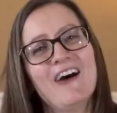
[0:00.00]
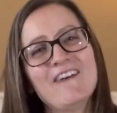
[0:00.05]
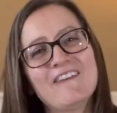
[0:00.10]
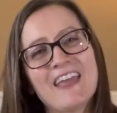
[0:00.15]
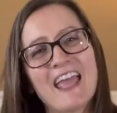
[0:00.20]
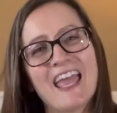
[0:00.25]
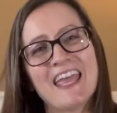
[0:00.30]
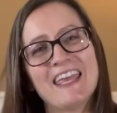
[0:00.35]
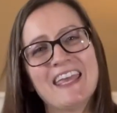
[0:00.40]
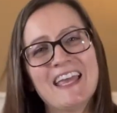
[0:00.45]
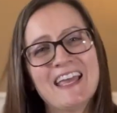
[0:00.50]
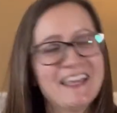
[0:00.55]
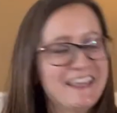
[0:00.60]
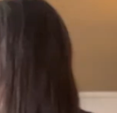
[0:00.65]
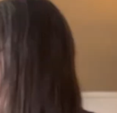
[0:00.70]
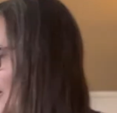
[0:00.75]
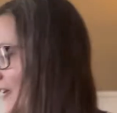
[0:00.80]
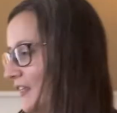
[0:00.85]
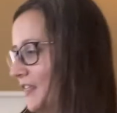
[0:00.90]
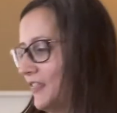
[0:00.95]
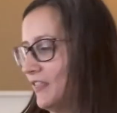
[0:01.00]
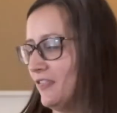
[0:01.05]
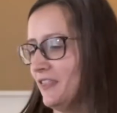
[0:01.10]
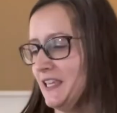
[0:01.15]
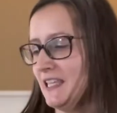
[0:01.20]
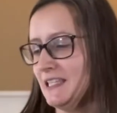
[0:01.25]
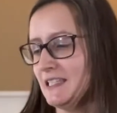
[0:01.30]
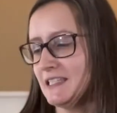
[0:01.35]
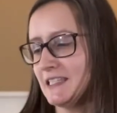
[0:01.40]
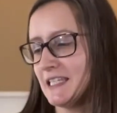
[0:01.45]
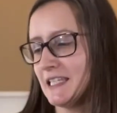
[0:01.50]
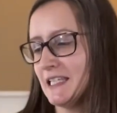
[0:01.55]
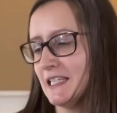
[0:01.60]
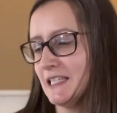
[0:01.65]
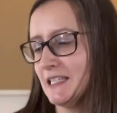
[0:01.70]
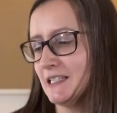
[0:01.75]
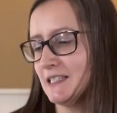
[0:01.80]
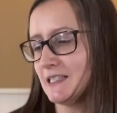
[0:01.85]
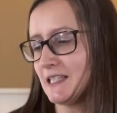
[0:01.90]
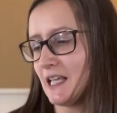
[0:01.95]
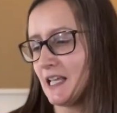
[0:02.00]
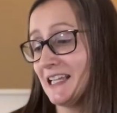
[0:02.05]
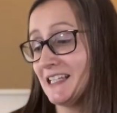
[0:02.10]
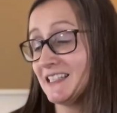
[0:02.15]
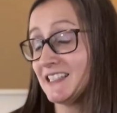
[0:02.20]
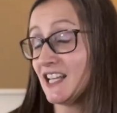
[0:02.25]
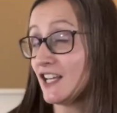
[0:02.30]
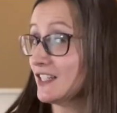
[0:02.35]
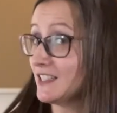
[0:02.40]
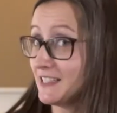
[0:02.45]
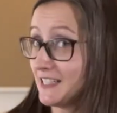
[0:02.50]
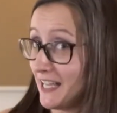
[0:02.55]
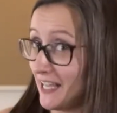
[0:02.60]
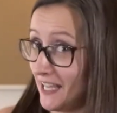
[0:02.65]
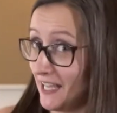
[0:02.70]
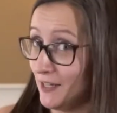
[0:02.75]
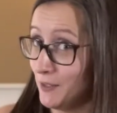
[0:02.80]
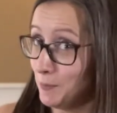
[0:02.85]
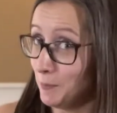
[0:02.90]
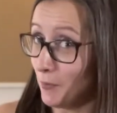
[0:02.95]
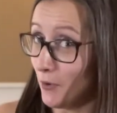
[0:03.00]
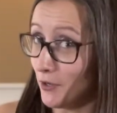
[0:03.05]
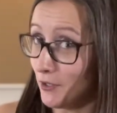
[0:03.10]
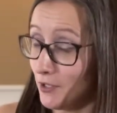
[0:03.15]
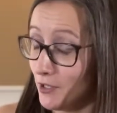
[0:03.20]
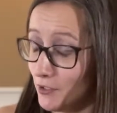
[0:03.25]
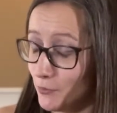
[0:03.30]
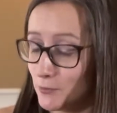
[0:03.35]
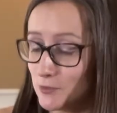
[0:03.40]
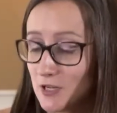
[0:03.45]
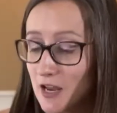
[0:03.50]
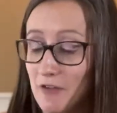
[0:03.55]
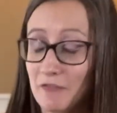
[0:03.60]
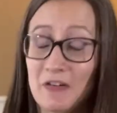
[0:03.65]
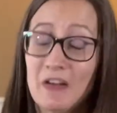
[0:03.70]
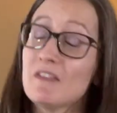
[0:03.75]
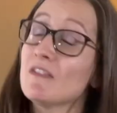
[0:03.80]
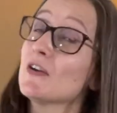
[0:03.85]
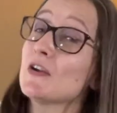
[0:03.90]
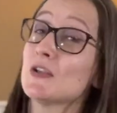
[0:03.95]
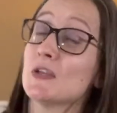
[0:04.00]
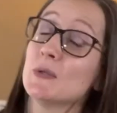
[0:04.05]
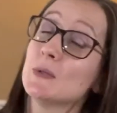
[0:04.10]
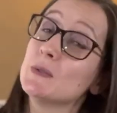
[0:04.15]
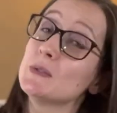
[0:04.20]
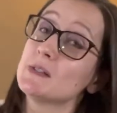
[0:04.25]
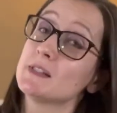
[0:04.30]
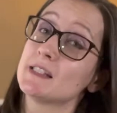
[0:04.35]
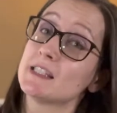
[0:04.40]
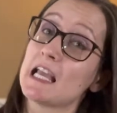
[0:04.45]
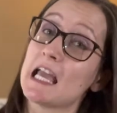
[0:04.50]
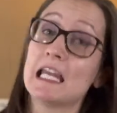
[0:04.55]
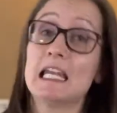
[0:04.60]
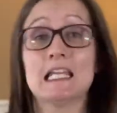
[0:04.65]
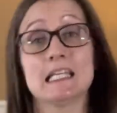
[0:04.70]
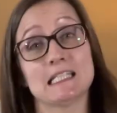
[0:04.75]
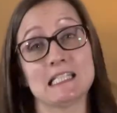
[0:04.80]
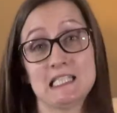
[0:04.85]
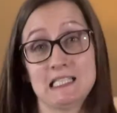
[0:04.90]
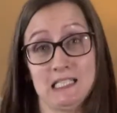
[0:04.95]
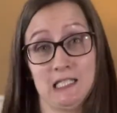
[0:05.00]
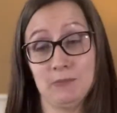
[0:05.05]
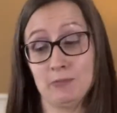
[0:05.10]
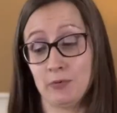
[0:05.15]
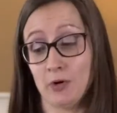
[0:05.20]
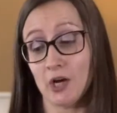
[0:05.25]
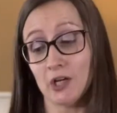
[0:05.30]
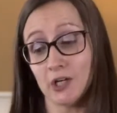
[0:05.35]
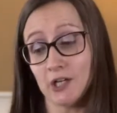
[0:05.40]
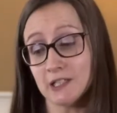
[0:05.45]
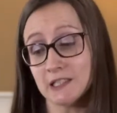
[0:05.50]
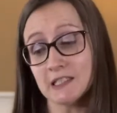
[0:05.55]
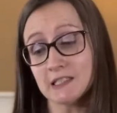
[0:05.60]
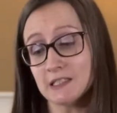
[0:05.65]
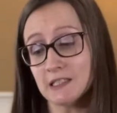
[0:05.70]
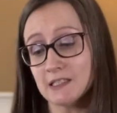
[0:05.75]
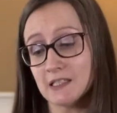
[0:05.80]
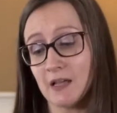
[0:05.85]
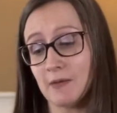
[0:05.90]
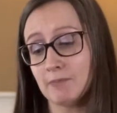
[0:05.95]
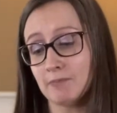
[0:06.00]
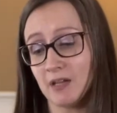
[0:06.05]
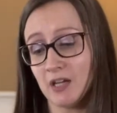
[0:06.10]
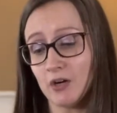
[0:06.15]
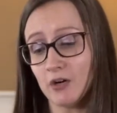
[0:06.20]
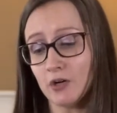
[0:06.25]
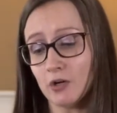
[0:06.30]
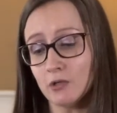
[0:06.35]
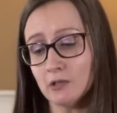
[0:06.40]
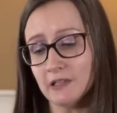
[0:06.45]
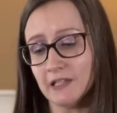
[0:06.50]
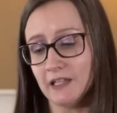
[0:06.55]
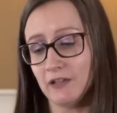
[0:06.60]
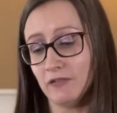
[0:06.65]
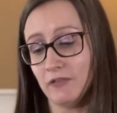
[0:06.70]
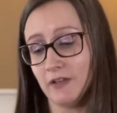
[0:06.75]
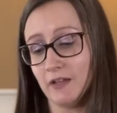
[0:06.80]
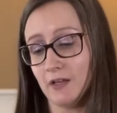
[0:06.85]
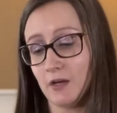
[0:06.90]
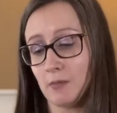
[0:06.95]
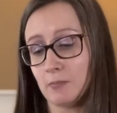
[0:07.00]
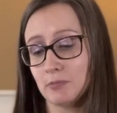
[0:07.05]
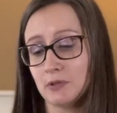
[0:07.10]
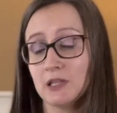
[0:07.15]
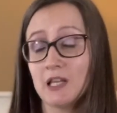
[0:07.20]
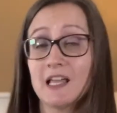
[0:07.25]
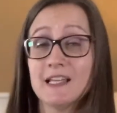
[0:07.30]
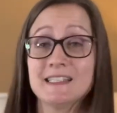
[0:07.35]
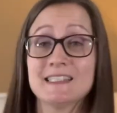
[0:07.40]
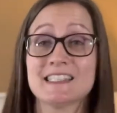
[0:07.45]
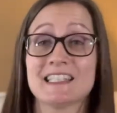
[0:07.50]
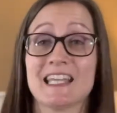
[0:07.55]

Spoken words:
Okay. It's a 10 product, which I've never used, and it's a 10 product. This is a Miracle Leave-In plus